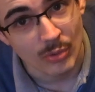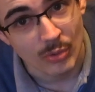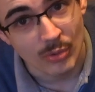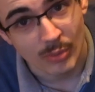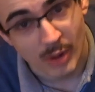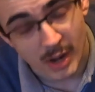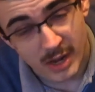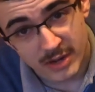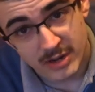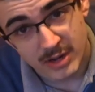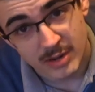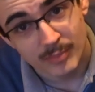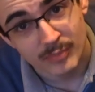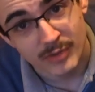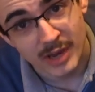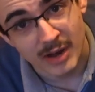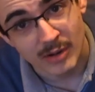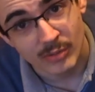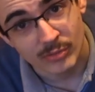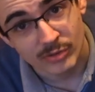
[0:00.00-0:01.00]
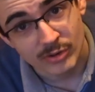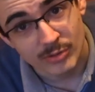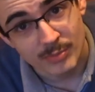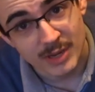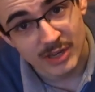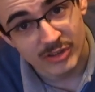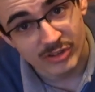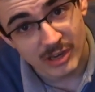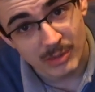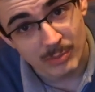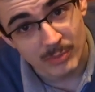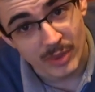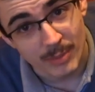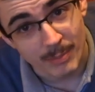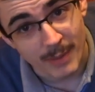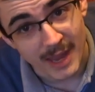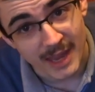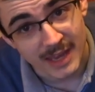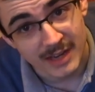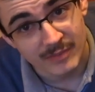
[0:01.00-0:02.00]
raw radium down to mix in with
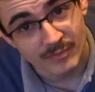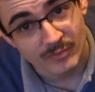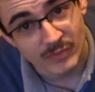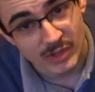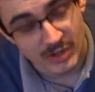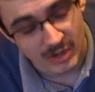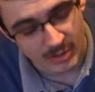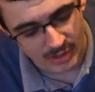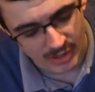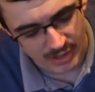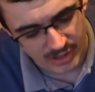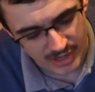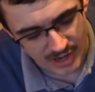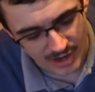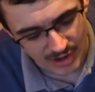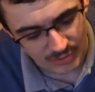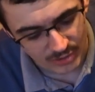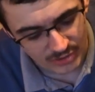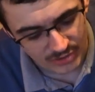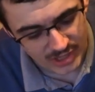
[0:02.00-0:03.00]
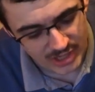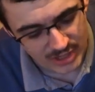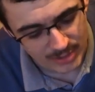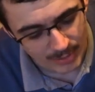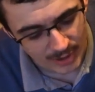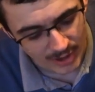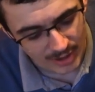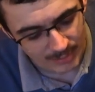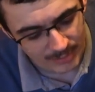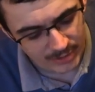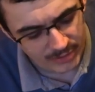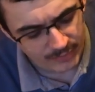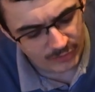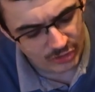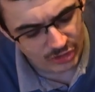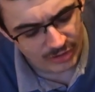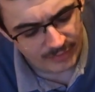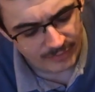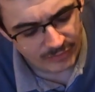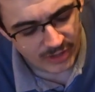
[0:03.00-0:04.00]
the paint, you know, like the R&D
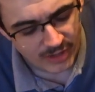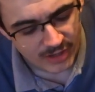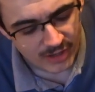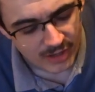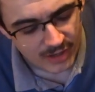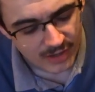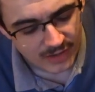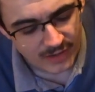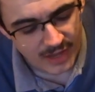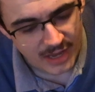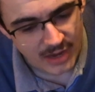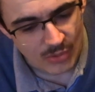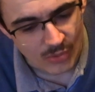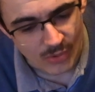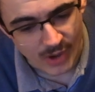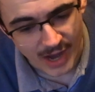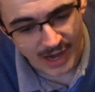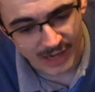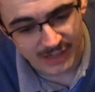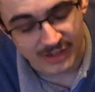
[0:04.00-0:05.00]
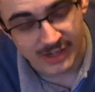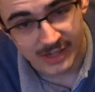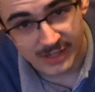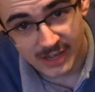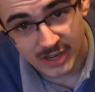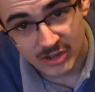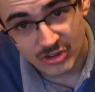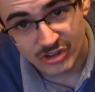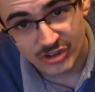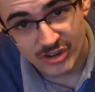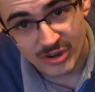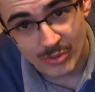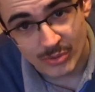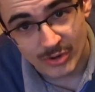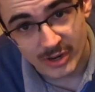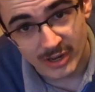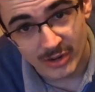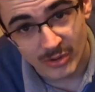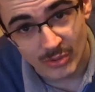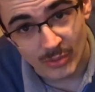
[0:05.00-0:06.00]
departments, they all had like lead
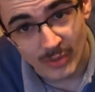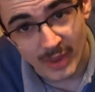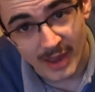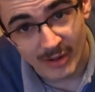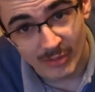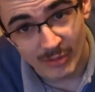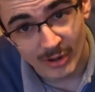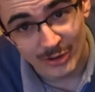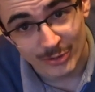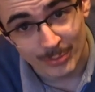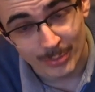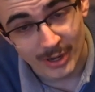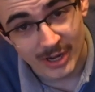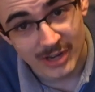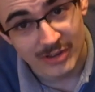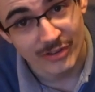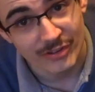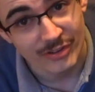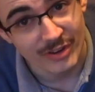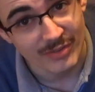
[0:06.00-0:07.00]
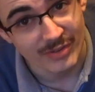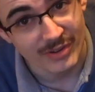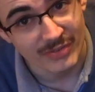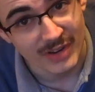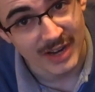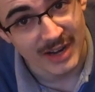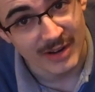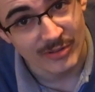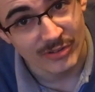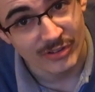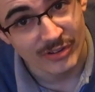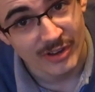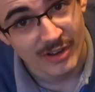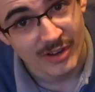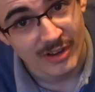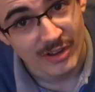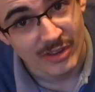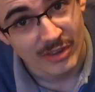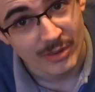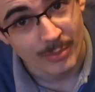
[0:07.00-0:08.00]
shielding and all that, respirators and everything else.
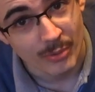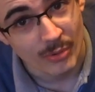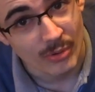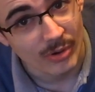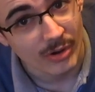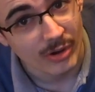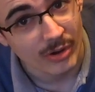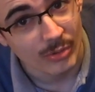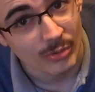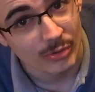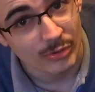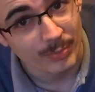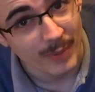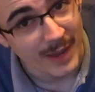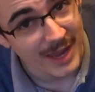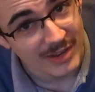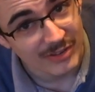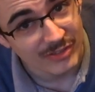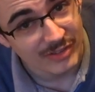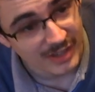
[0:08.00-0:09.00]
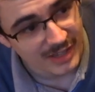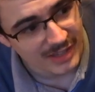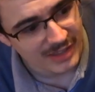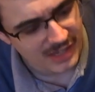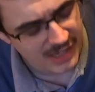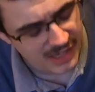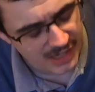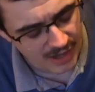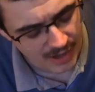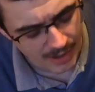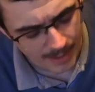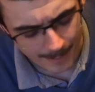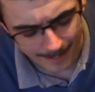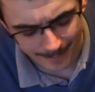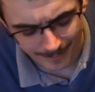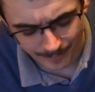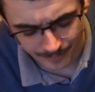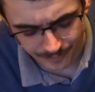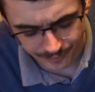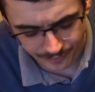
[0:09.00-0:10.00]
The poor girls painting the
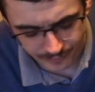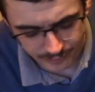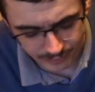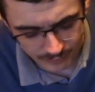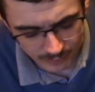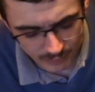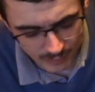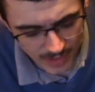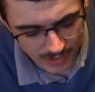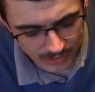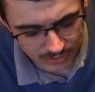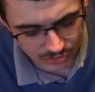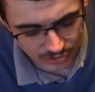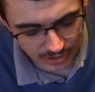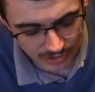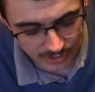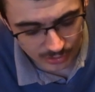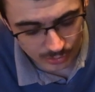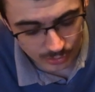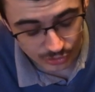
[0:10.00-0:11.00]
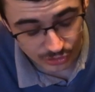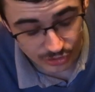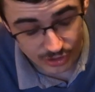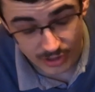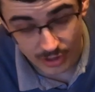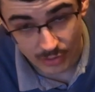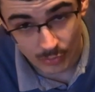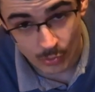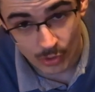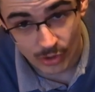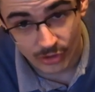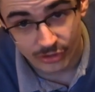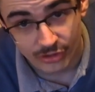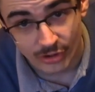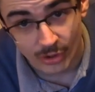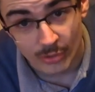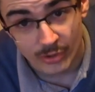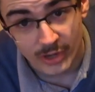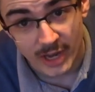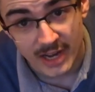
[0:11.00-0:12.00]
dials, you know, weren't
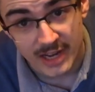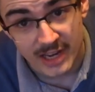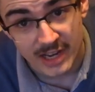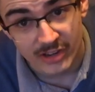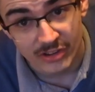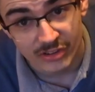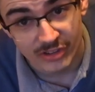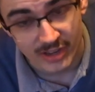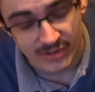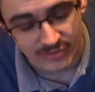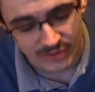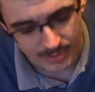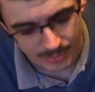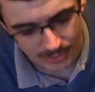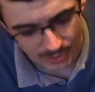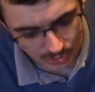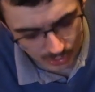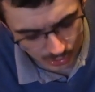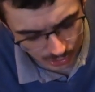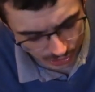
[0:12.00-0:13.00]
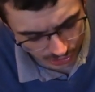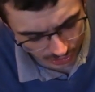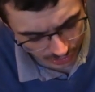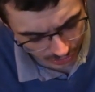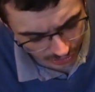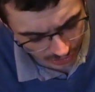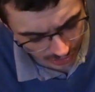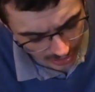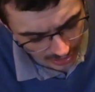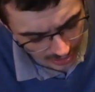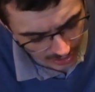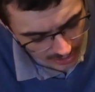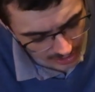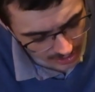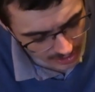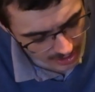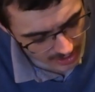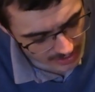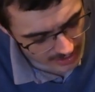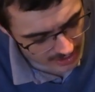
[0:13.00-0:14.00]
told any of the safety precautions,
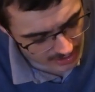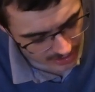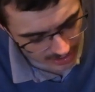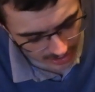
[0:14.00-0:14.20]
and then,